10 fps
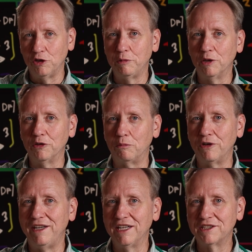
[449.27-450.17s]
You'll be able to
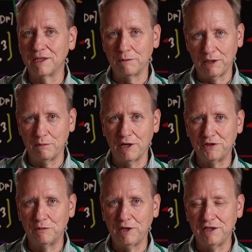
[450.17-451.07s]
predict something
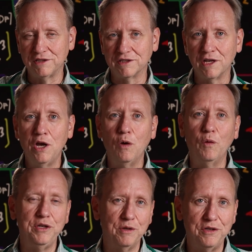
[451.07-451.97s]
about your patients
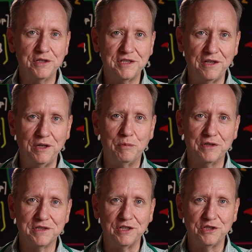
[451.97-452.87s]
when you understand their
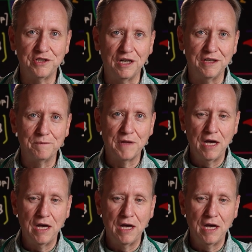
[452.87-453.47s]
percent shunt.